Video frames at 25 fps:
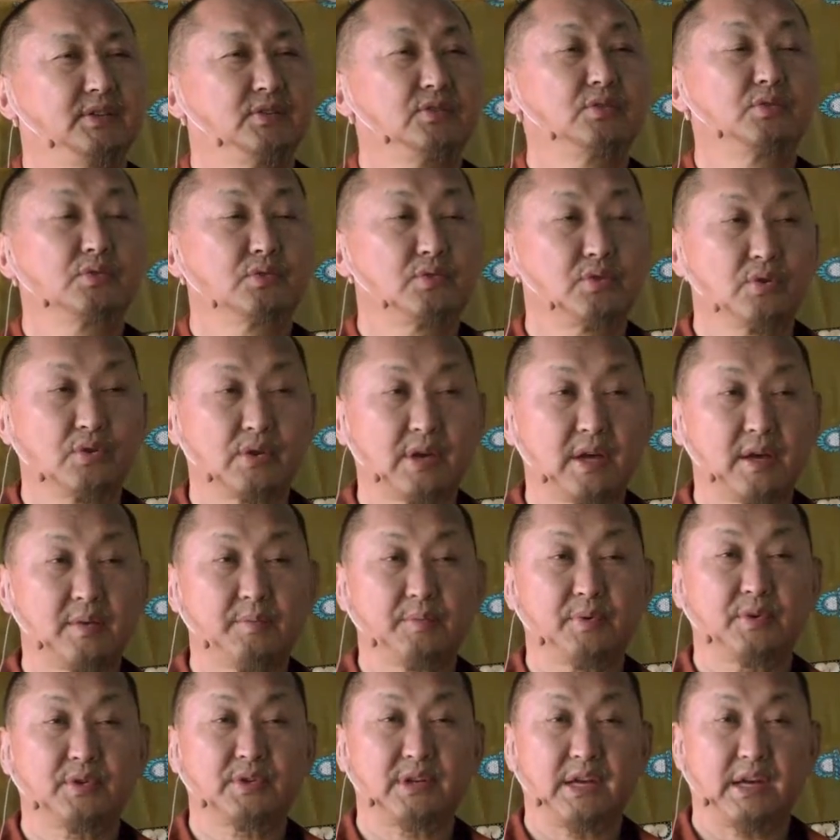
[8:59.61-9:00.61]
to talking
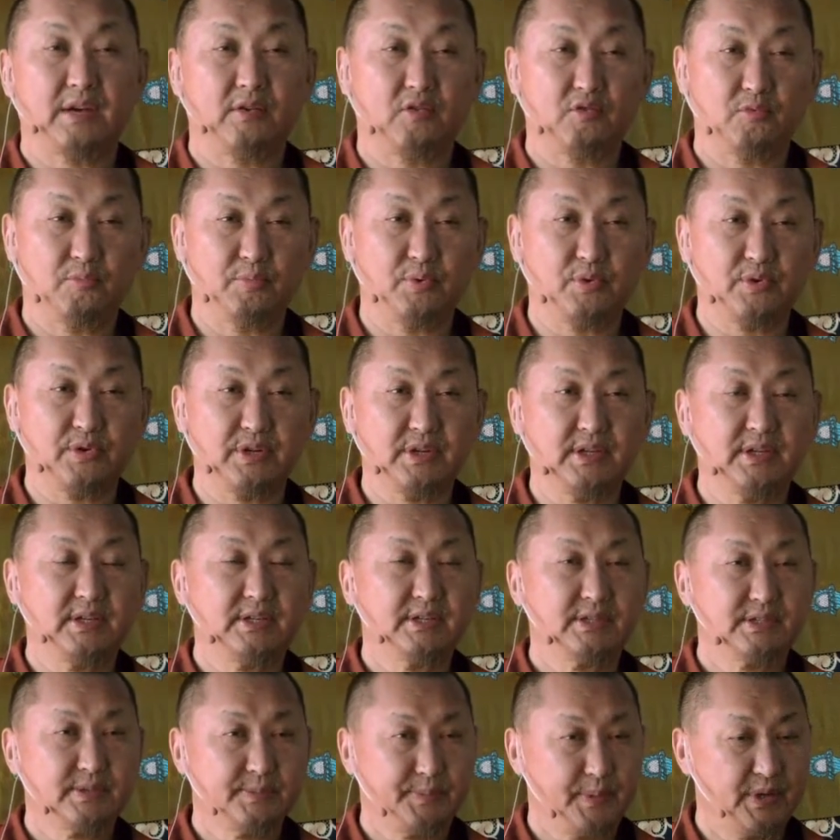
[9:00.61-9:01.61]
about our body,
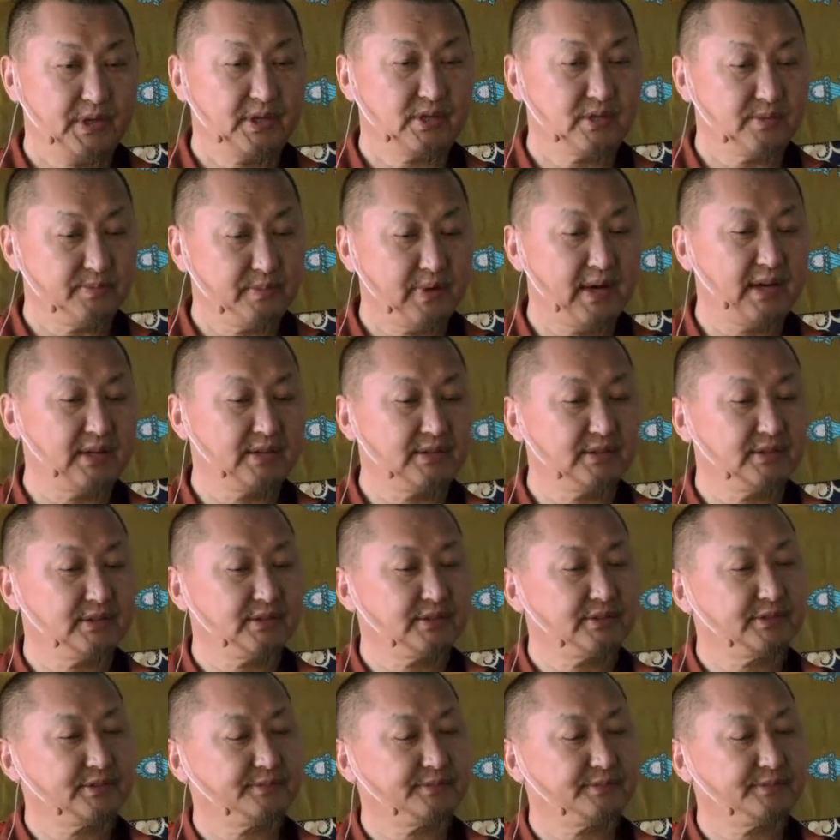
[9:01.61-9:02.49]
speech, mind.